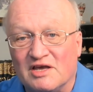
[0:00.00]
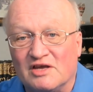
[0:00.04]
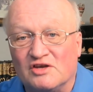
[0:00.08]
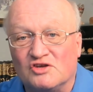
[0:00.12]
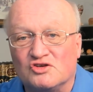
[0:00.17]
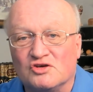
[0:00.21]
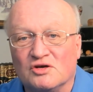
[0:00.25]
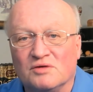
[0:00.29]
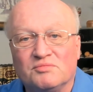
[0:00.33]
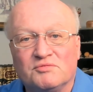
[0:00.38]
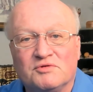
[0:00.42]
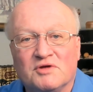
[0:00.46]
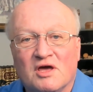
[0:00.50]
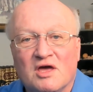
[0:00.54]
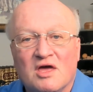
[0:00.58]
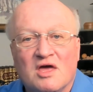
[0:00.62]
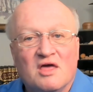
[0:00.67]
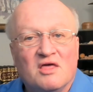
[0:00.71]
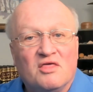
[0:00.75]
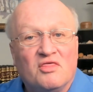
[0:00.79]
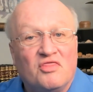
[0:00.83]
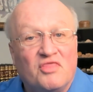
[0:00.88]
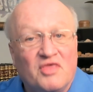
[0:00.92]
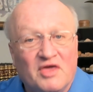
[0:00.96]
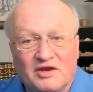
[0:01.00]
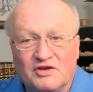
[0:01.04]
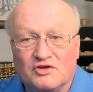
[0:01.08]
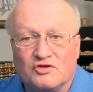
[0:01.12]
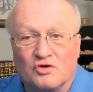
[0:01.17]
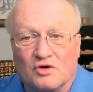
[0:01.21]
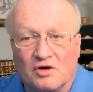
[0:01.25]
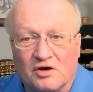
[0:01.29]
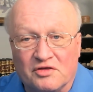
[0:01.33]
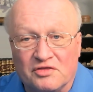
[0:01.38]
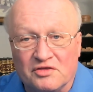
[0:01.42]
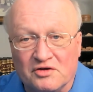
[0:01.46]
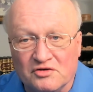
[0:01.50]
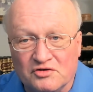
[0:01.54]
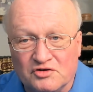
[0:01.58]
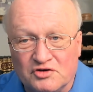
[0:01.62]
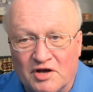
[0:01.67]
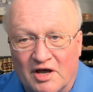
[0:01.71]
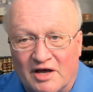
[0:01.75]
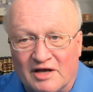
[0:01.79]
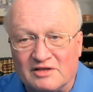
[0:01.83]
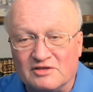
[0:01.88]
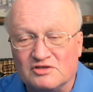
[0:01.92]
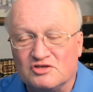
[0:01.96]
Egypt, they took their
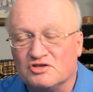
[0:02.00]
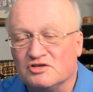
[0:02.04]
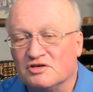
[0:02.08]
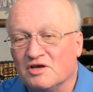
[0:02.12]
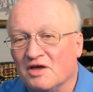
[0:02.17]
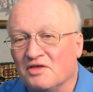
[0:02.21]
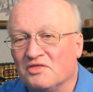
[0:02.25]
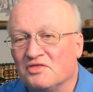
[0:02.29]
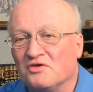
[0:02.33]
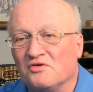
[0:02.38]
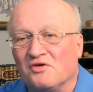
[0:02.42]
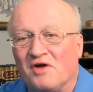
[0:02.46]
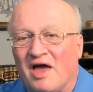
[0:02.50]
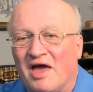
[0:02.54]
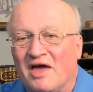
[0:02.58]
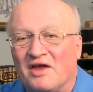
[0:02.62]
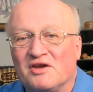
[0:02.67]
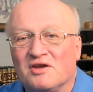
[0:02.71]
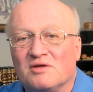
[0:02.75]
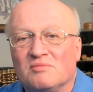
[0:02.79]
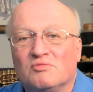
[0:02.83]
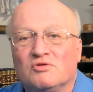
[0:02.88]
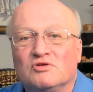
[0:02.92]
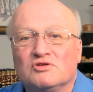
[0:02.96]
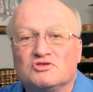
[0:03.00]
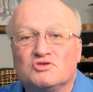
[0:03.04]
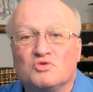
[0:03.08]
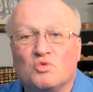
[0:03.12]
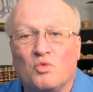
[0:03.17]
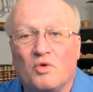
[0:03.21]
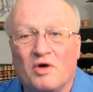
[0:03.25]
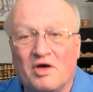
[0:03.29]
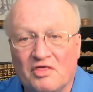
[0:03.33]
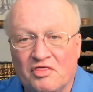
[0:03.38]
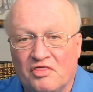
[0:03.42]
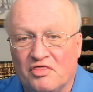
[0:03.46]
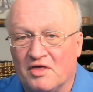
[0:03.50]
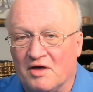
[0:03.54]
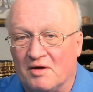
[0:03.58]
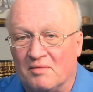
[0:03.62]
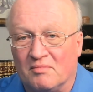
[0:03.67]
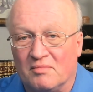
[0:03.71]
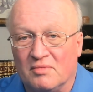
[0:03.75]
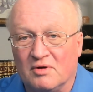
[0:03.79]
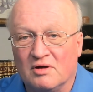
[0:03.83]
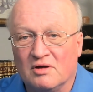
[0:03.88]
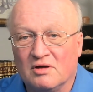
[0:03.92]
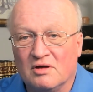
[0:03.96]
tents and their animals with them.